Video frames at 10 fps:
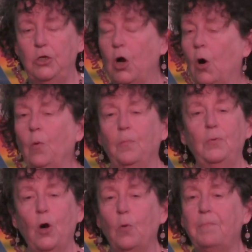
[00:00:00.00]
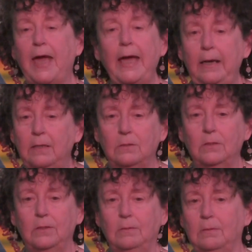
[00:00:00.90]
no pain
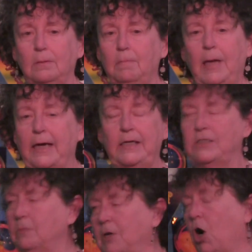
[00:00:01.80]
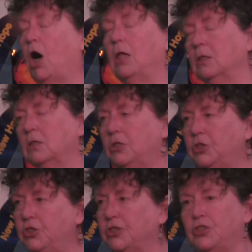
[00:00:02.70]
mechanism at all.
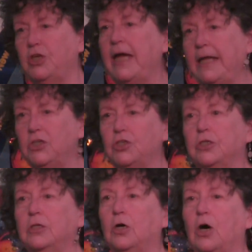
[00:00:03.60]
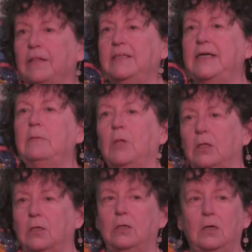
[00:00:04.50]
She just changed on the table
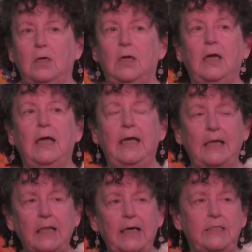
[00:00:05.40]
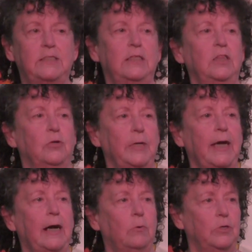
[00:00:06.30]
in less than
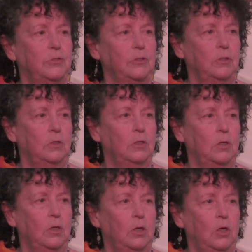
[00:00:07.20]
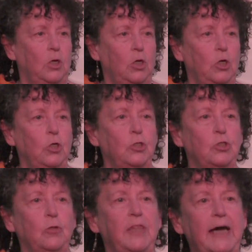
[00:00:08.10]
3 hours.
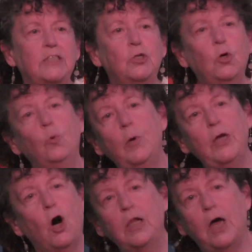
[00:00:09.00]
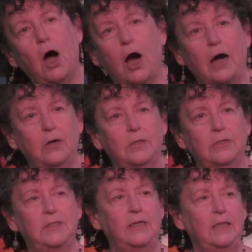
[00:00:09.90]
So that's who we all are.
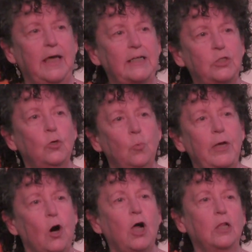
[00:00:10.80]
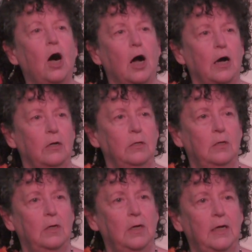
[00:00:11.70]
See, that's who we all are.
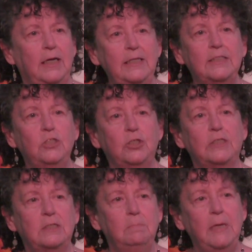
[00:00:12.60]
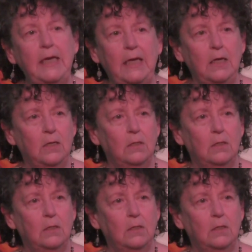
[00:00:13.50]
It isn't just me.